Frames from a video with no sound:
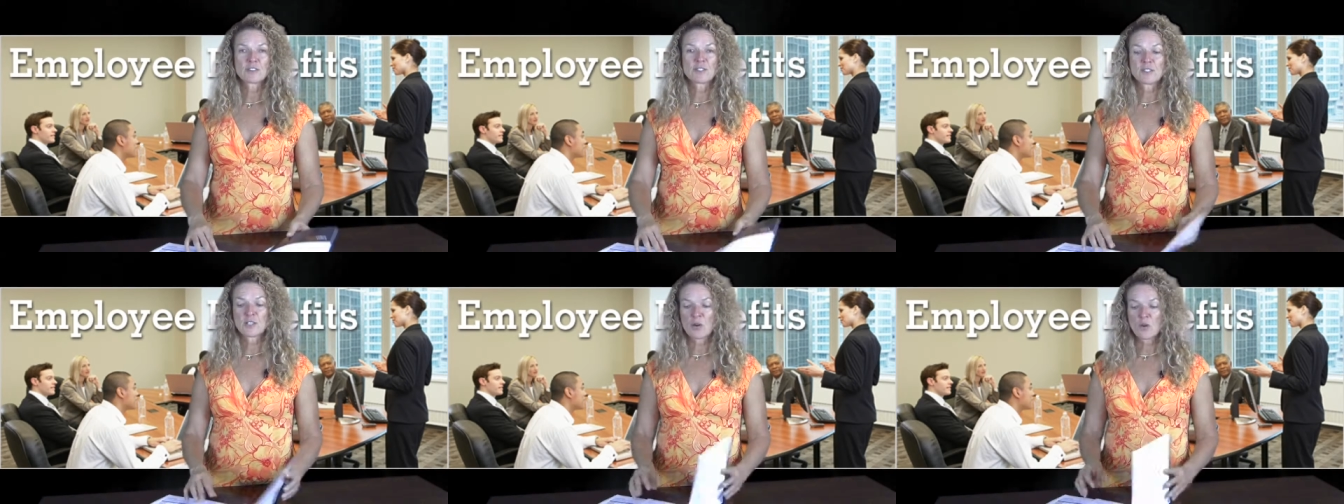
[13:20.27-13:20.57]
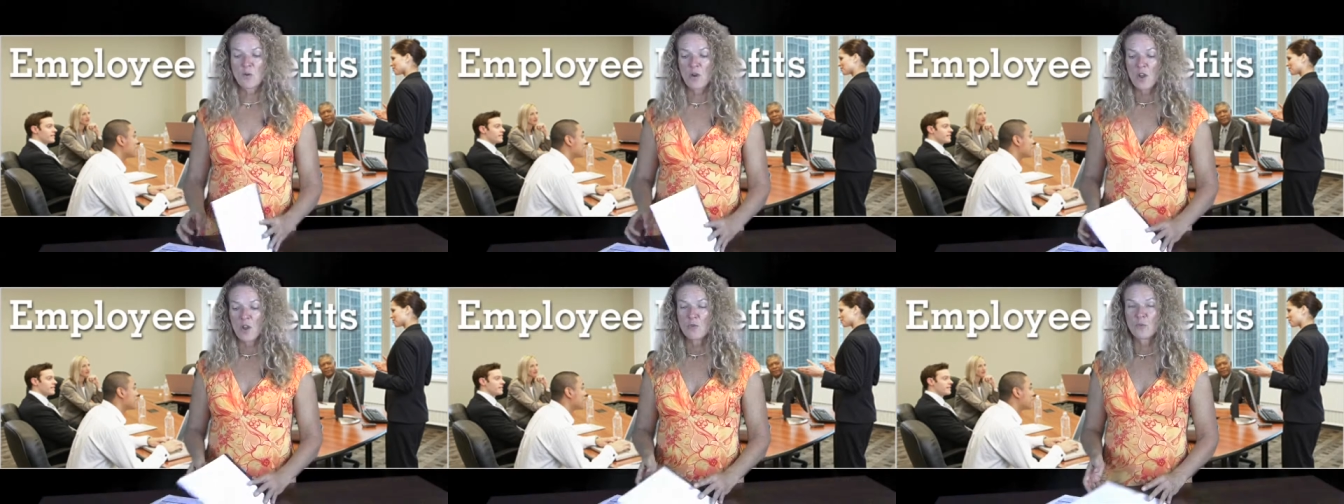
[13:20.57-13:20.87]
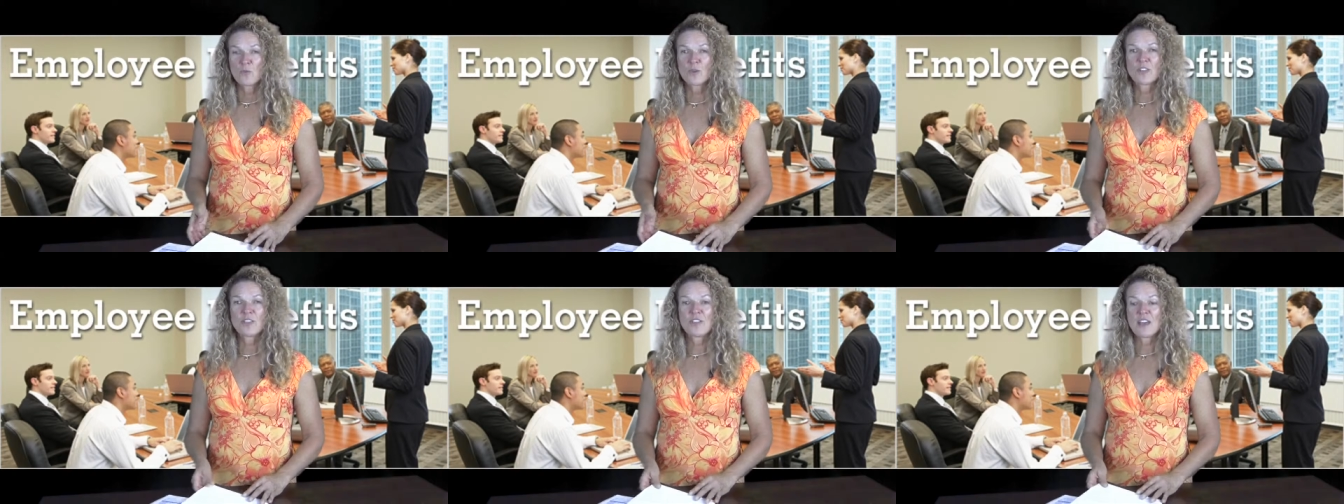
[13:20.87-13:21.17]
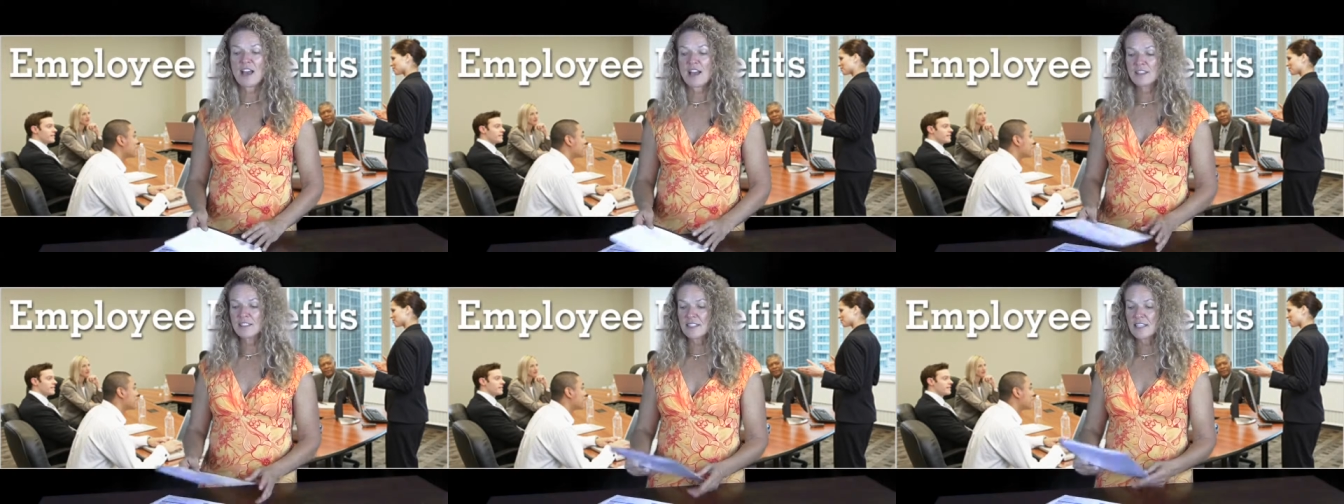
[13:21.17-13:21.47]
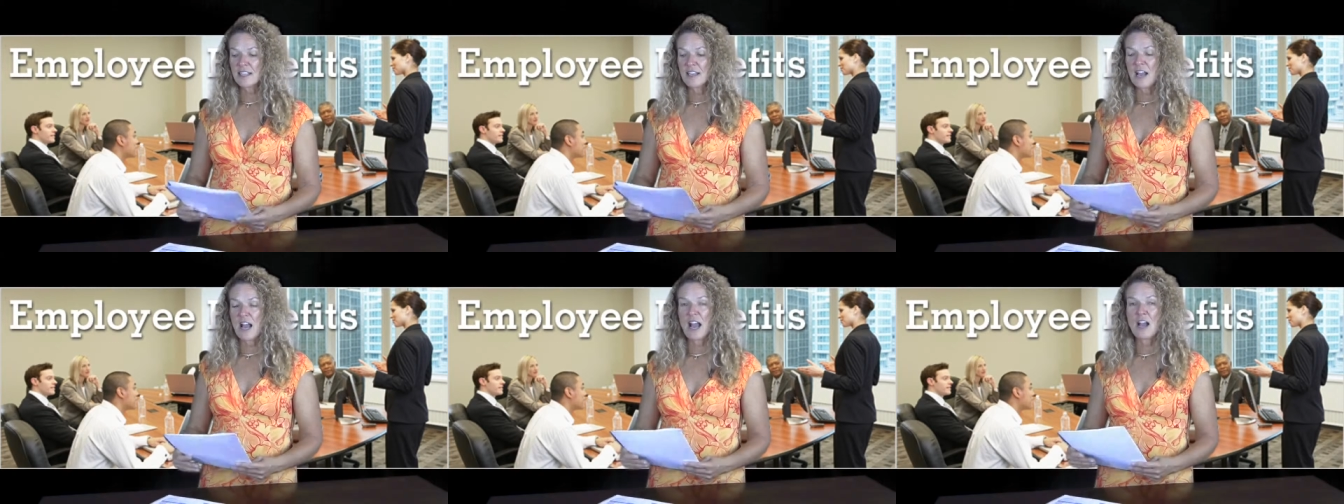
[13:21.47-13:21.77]
So with that,
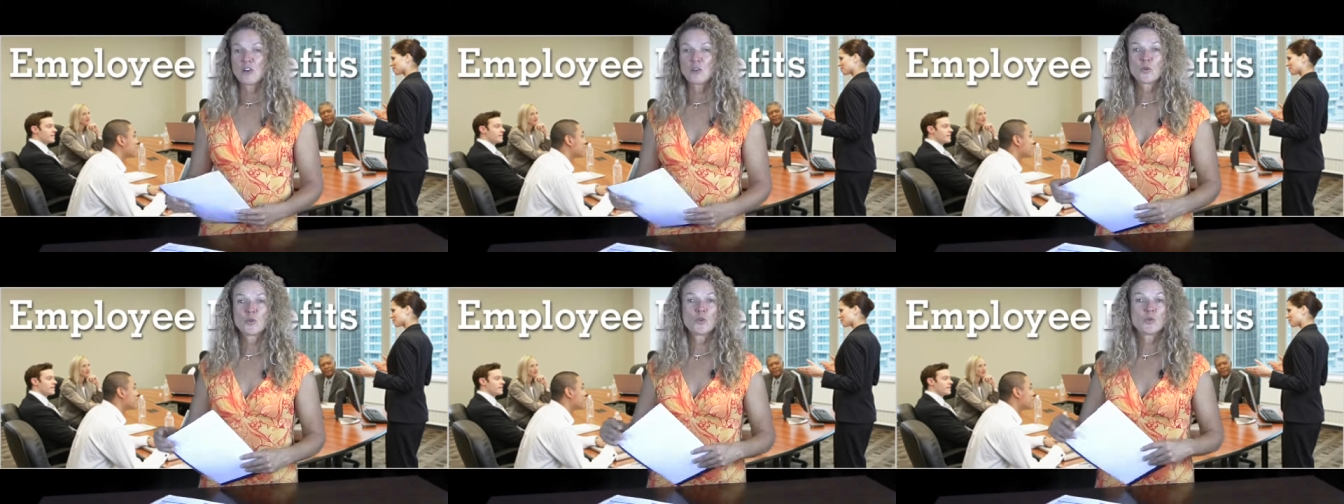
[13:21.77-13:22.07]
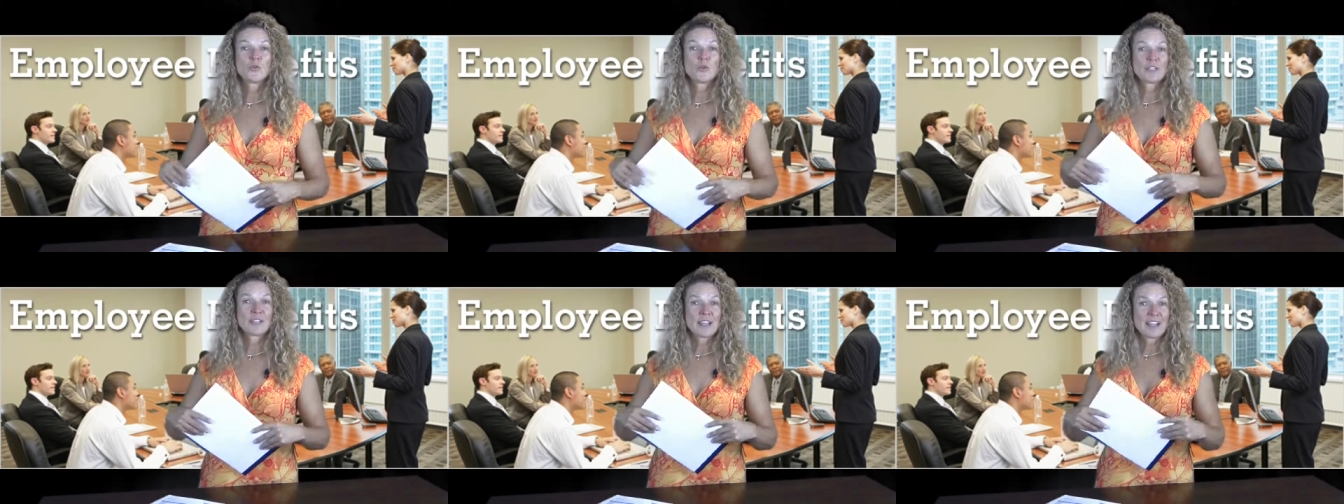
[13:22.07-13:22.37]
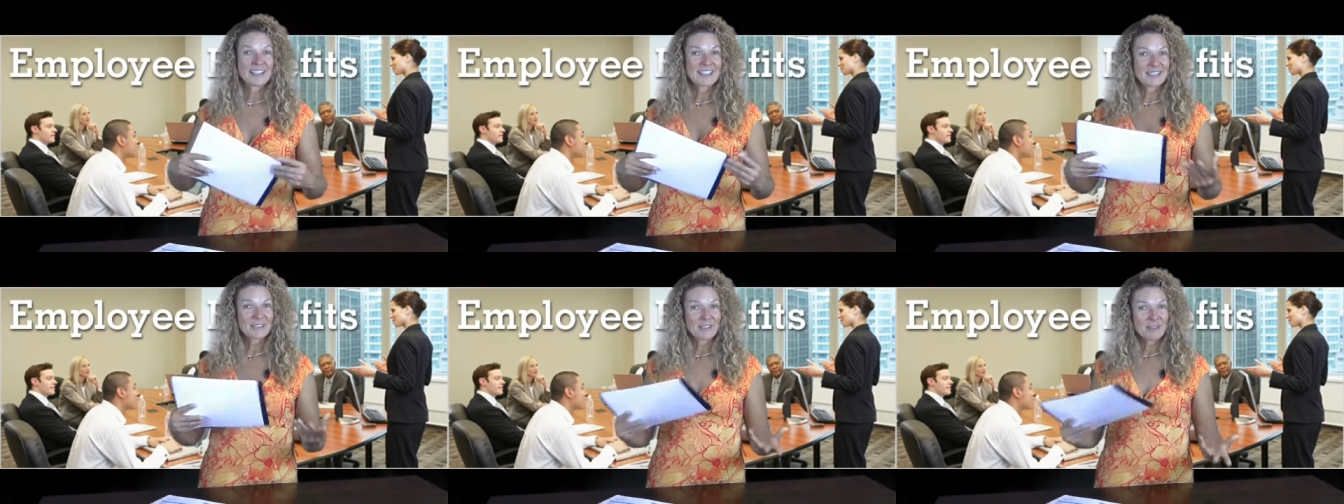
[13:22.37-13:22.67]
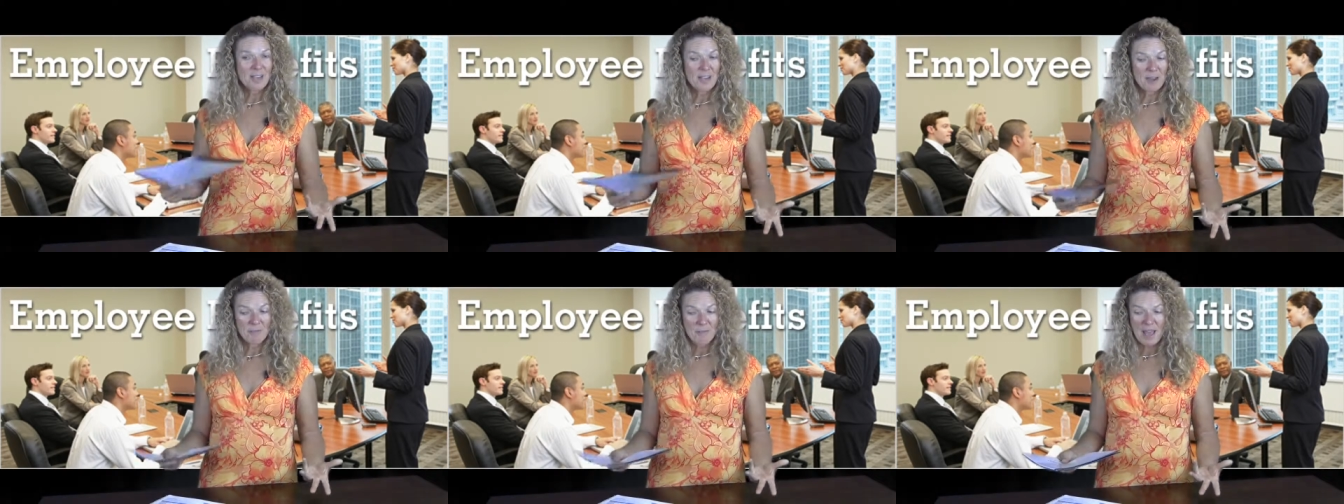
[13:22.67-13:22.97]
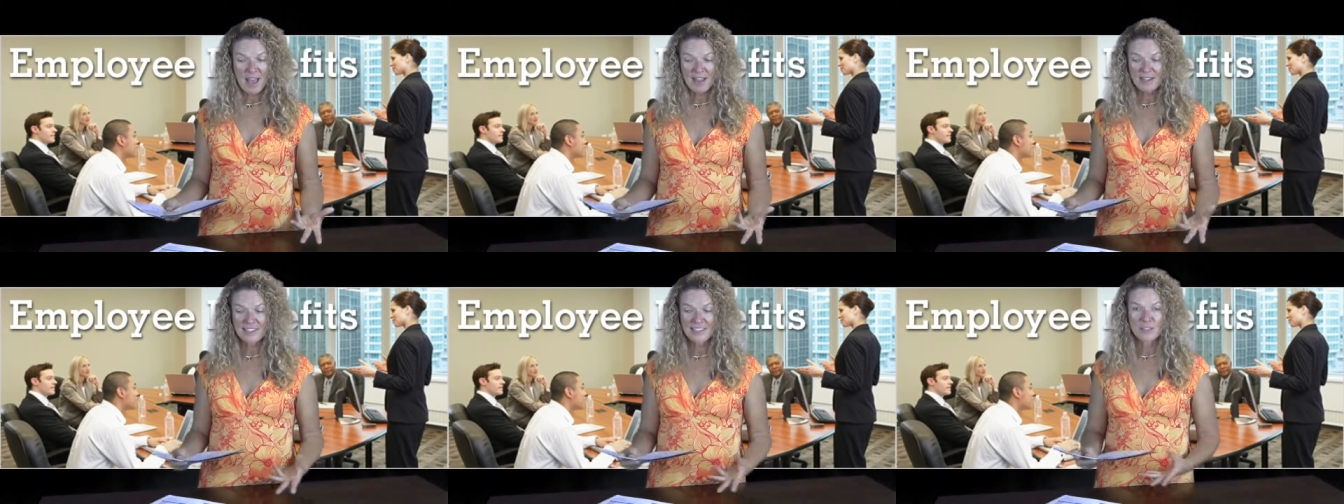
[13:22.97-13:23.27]
who would like a
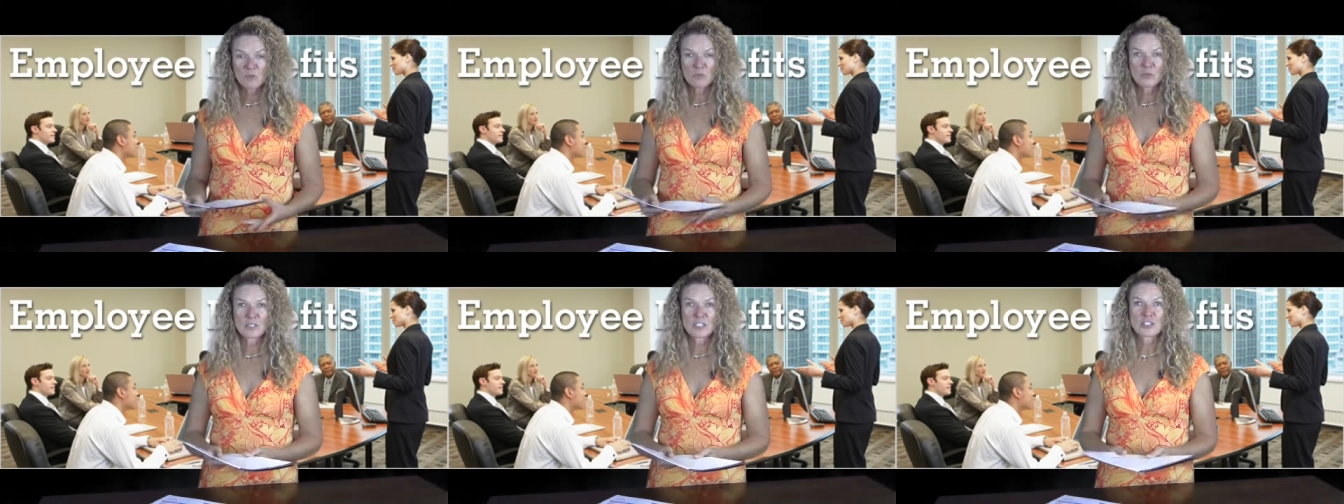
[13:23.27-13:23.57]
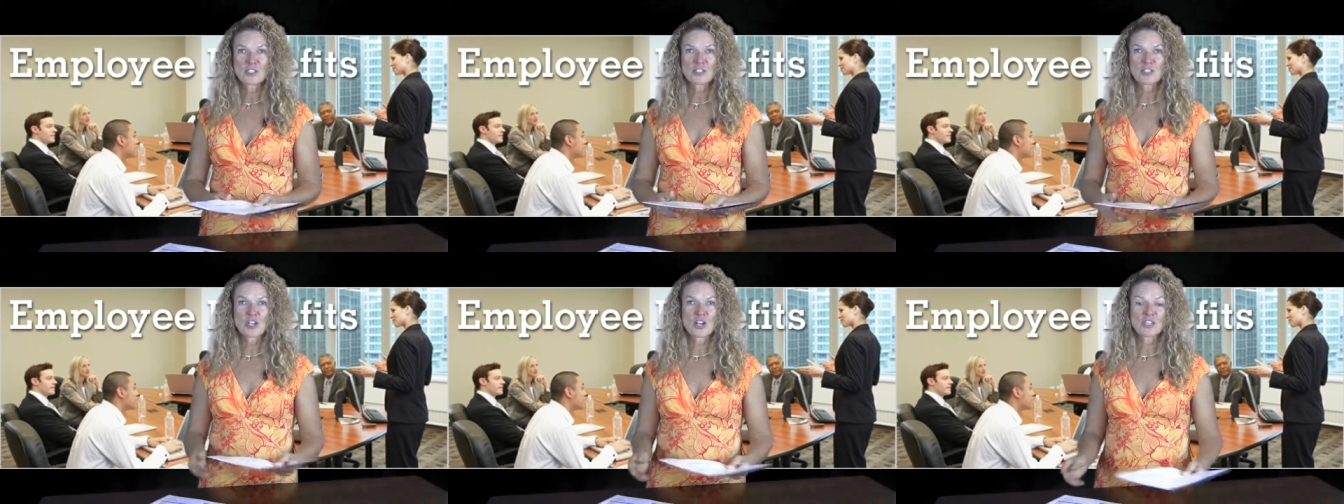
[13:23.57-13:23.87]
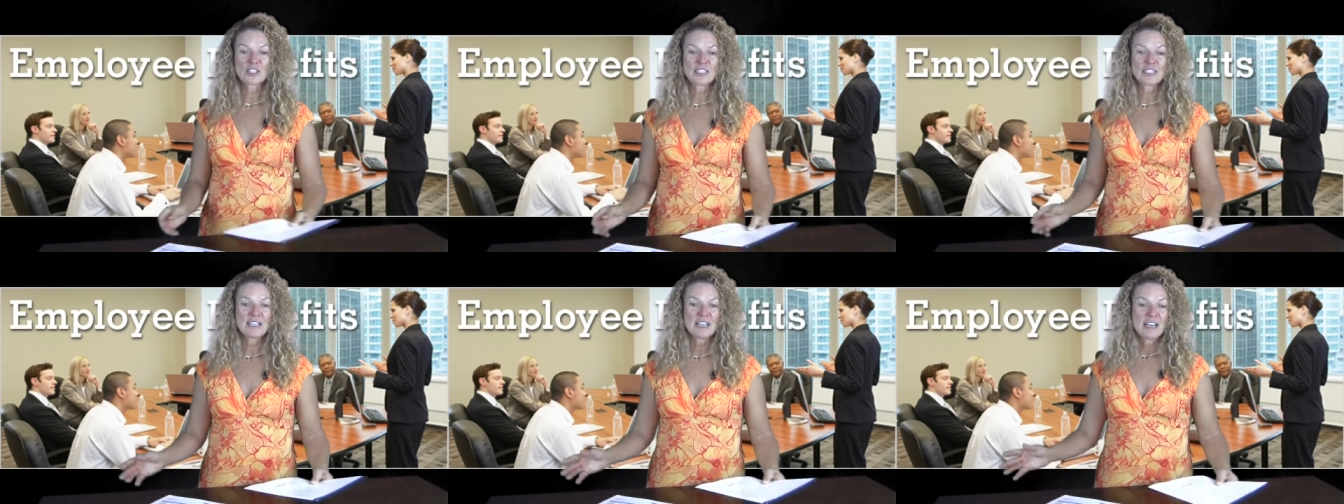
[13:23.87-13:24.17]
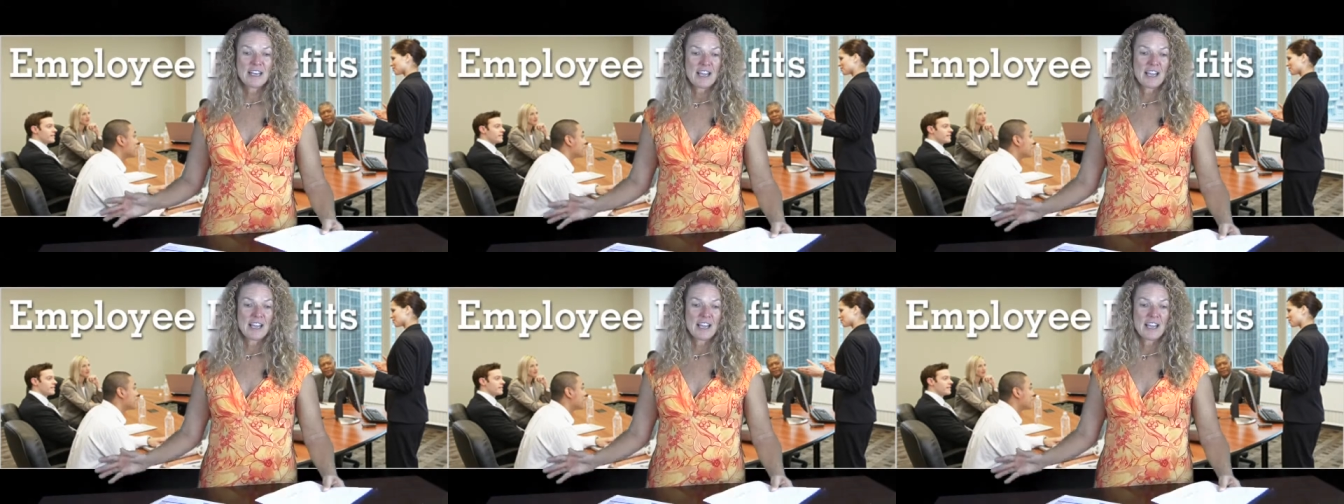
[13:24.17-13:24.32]
packet, and we'll get started.